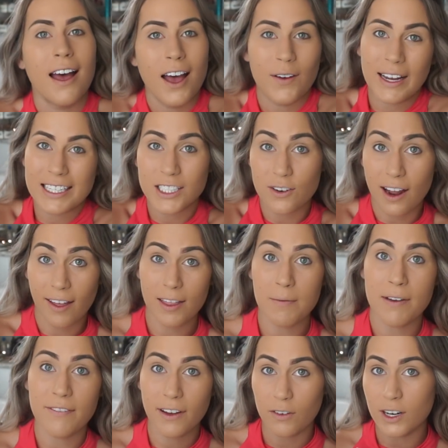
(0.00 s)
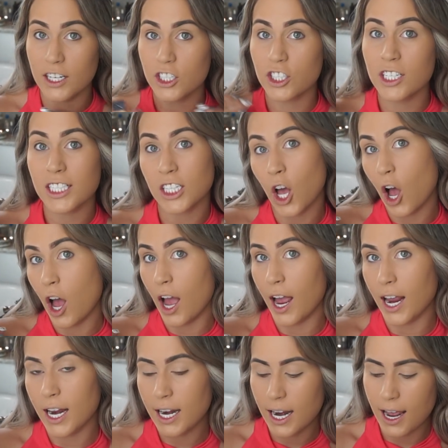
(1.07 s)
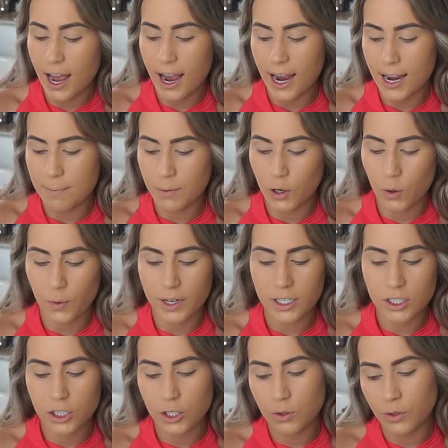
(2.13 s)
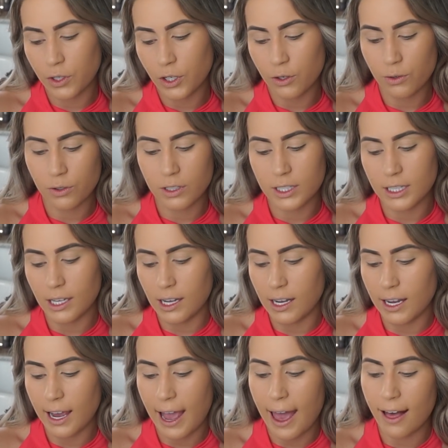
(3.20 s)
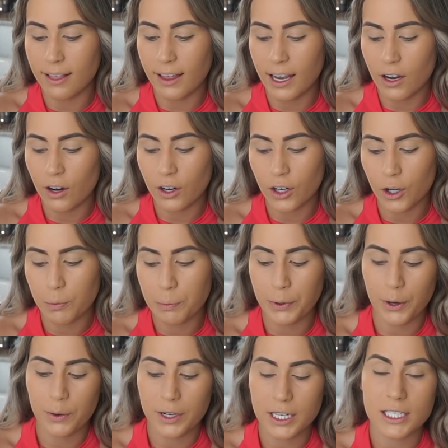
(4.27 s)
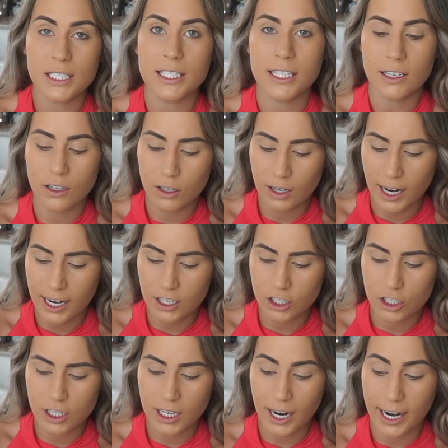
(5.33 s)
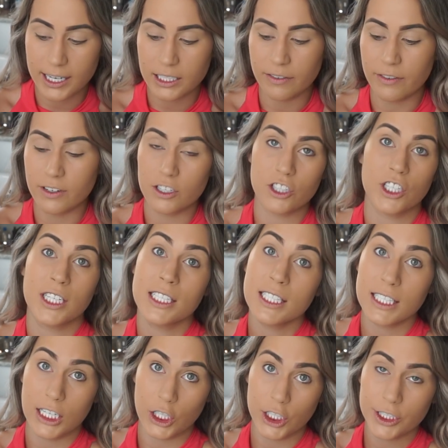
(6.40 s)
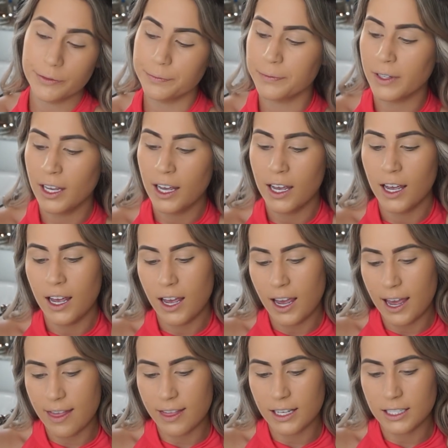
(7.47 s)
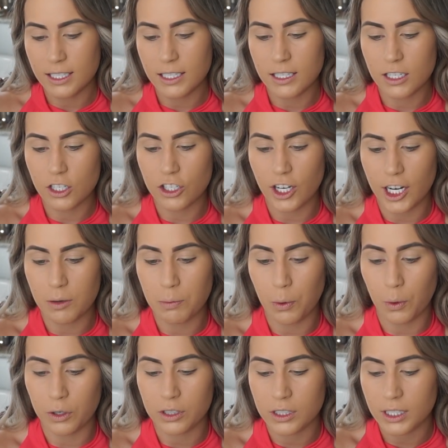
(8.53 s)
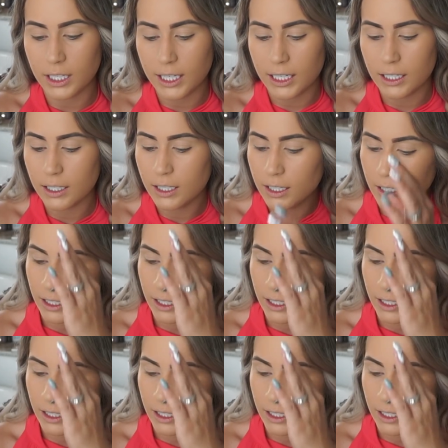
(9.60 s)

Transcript: Okay, so now that my foundation is on, I'm going to use the L.A Girl Pro Conceal HD High Definition Concealer. And this is the shade Porcelain.